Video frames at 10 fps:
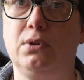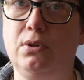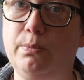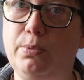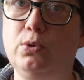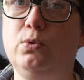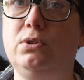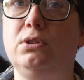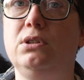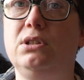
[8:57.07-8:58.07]

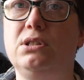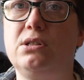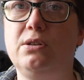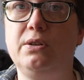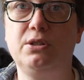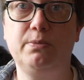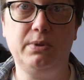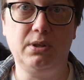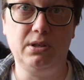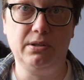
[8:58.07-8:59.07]
computer is going to
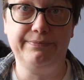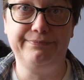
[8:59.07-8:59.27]
be